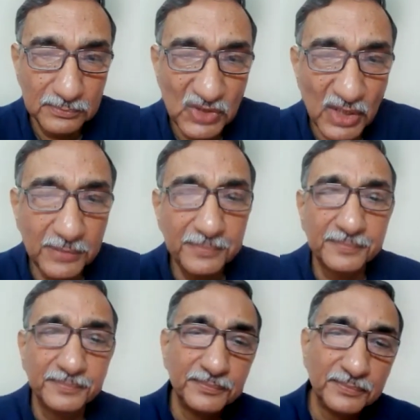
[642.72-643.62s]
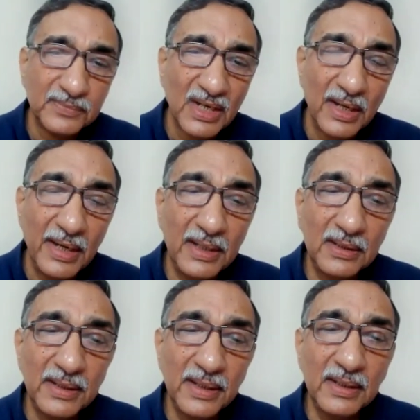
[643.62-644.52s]
Yeah.
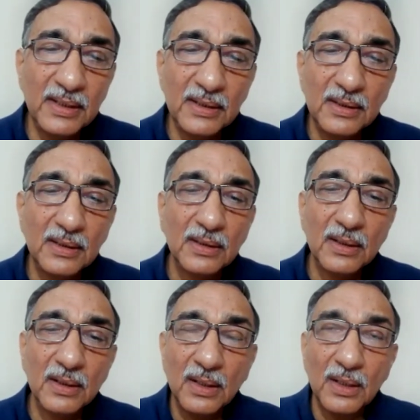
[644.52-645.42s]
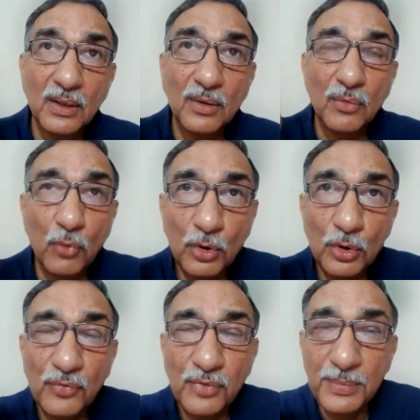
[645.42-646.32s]
And then what
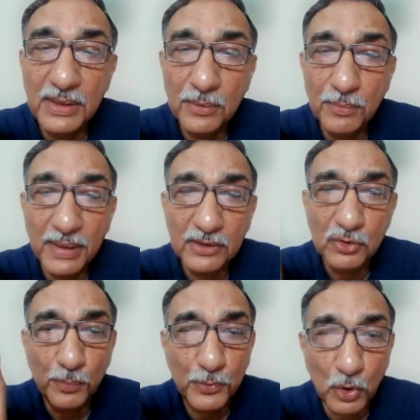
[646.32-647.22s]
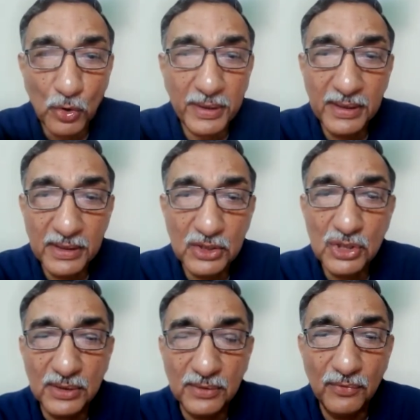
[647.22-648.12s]
do we mean by so pure
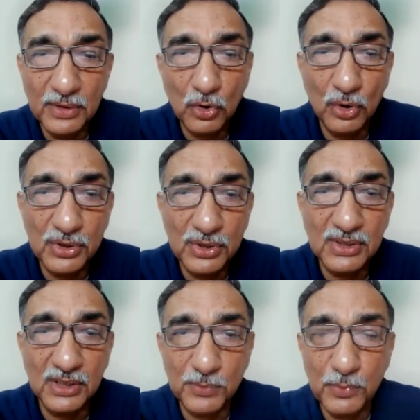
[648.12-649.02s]
energy with consciousness?